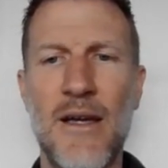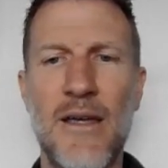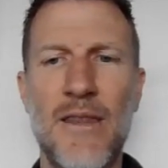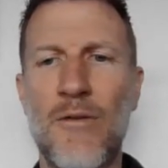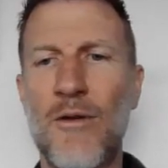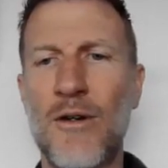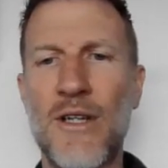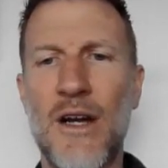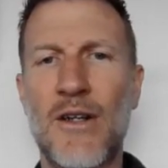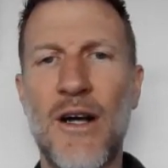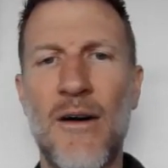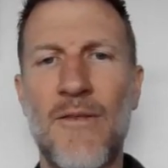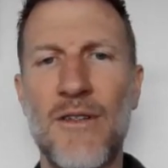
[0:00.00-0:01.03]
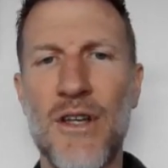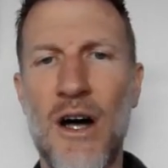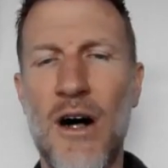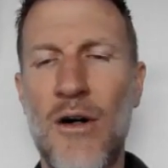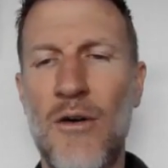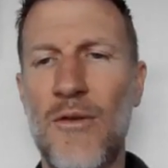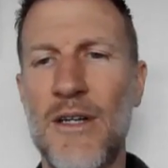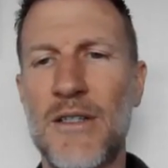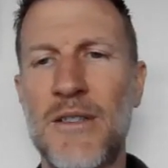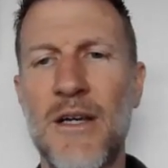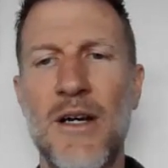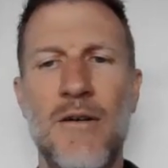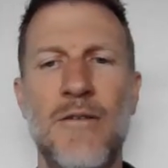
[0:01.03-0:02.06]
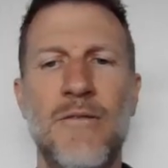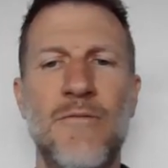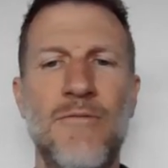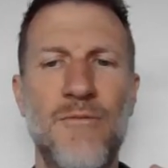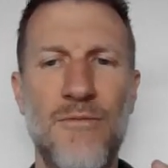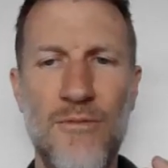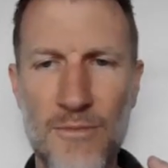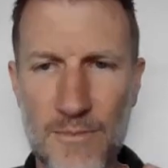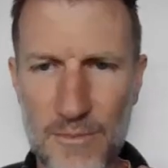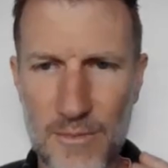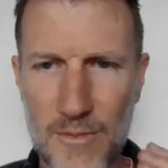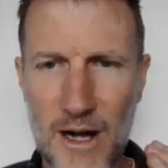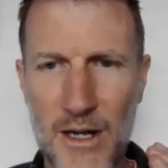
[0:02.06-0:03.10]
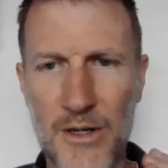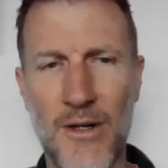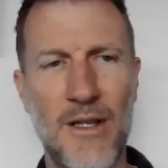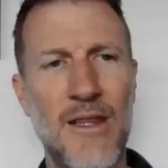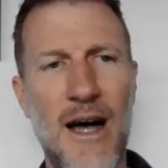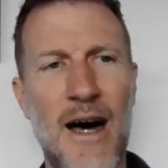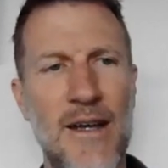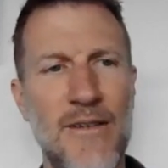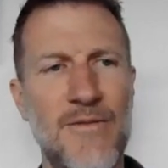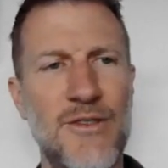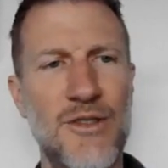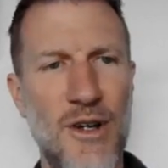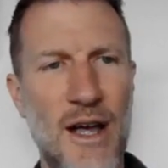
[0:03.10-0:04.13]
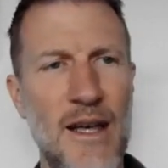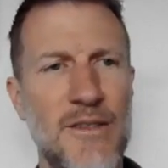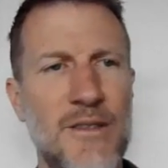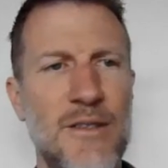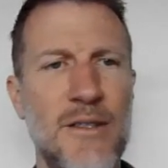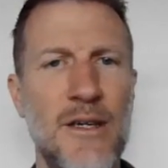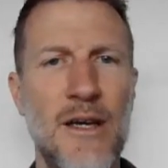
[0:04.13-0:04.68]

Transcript: the rotator cuff is always under a lot of stress.